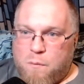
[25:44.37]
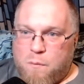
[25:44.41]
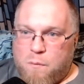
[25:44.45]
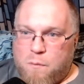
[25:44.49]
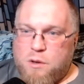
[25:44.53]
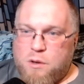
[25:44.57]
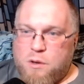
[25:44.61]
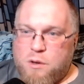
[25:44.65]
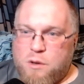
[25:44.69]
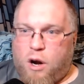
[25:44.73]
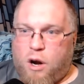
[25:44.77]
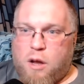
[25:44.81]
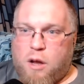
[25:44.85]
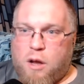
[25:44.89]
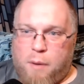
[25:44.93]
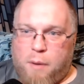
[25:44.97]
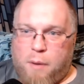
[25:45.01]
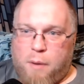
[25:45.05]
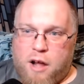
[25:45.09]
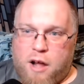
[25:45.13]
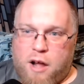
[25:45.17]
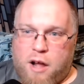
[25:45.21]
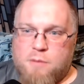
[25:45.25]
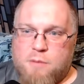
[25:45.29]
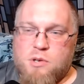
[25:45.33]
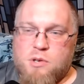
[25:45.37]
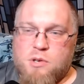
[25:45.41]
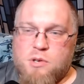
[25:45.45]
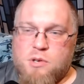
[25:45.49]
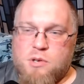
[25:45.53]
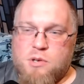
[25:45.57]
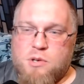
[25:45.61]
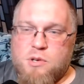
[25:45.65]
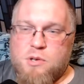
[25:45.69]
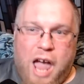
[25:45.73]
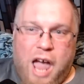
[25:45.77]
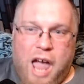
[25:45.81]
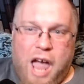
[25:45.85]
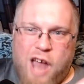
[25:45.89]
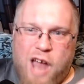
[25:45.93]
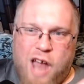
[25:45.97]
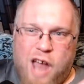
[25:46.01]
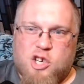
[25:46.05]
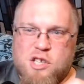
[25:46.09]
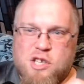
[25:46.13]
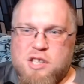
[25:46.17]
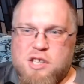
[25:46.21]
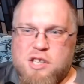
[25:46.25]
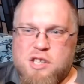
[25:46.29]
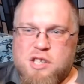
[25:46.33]
Apocalypse War, and
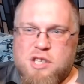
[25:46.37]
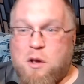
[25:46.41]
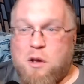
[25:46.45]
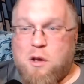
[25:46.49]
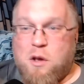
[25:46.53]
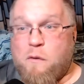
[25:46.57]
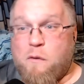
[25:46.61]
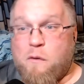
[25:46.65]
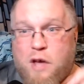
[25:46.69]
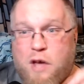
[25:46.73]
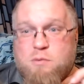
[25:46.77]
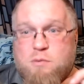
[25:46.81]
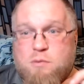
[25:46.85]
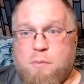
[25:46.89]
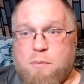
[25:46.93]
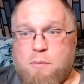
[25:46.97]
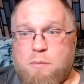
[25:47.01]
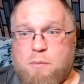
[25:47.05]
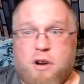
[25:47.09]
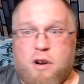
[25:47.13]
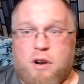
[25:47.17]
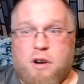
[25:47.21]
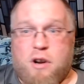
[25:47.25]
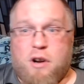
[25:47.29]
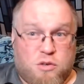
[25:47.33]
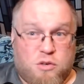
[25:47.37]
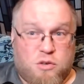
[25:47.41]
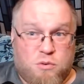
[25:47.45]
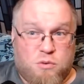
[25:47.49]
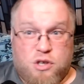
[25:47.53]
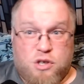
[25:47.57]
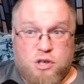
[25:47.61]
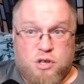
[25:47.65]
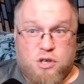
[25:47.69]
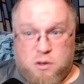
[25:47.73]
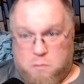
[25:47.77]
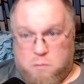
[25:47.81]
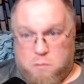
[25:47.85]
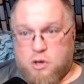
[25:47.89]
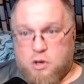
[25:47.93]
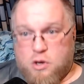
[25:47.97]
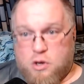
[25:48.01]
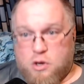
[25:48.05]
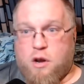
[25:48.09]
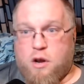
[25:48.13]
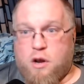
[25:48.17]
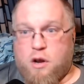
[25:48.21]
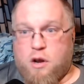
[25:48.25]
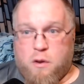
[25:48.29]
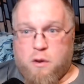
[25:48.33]
Justice League Flashpoint Paradox, which
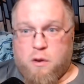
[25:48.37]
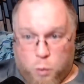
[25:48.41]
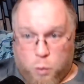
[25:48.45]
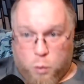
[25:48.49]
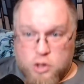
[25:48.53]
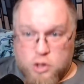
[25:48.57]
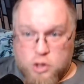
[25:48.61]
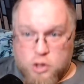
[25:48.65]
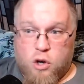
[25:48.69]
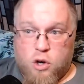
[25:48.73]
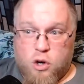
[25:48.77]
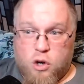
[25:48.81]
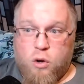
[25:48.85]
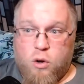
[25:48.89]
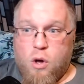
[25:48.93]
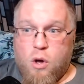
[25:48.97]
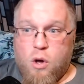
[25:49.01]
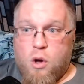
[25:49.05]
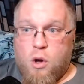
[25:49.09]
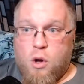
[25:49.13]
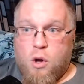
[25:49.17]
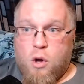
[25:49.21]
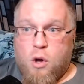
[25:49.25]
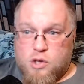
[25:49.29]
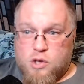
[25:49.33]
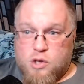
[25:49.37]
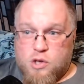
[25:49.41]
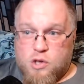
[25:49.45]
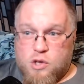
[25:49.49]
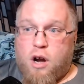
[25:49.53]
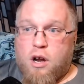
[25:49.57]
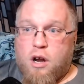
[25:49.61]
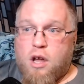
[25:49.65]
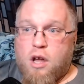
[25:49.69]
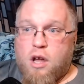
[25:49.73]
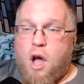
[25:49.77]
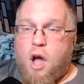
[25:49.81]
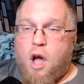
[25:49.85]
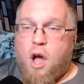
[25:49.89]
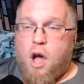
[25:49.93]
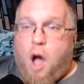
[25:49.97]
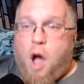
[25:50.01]
started the original story arc,